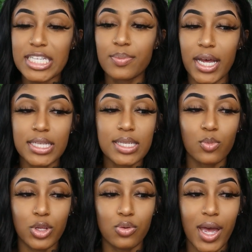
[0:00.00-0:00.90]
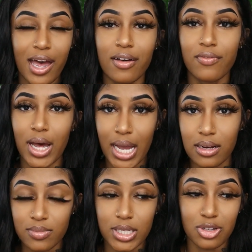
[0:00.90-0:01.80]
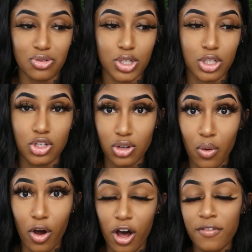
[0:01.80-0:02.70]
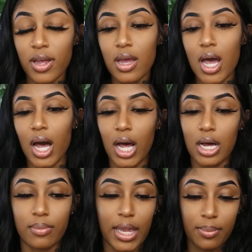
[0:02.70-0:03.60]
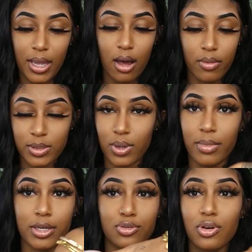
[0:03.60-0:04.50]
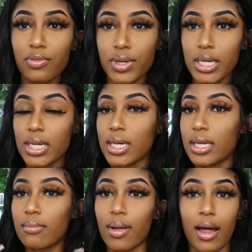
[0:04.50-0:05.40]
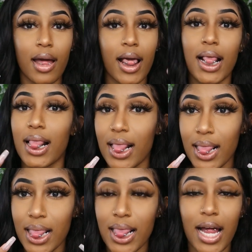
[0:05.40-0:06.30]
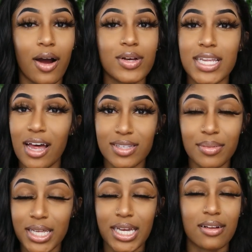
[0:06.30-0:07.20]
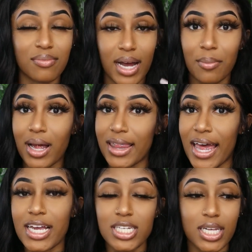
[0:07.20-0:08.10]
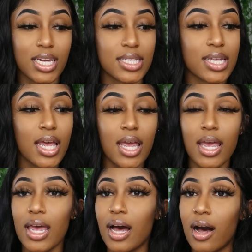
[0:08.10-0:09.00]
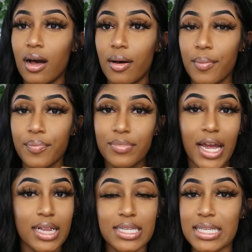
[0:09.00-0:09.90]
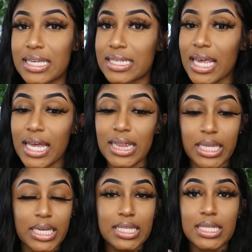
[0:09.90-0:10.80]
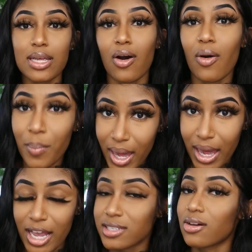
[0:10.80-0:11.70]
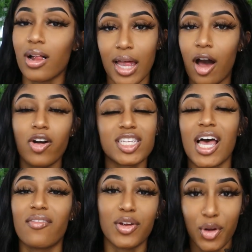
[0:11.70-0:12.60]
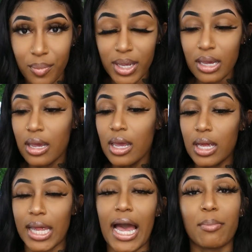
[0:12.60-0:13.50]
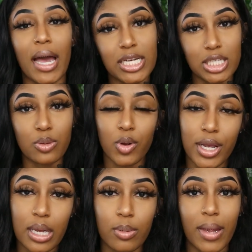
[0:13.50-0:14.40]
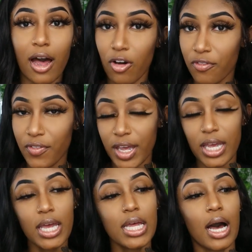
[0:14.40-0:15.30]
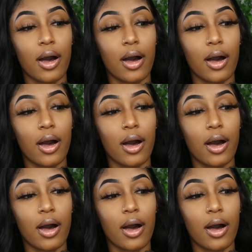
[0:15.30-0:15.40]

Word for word: It's best when you have items that you can show off. Like me, I always wear my jewelry, my I always have something in of mine, my lashes, necklaces, anklets, bags, all that. I always have it on me, like I'm actually wearing it with my outfit.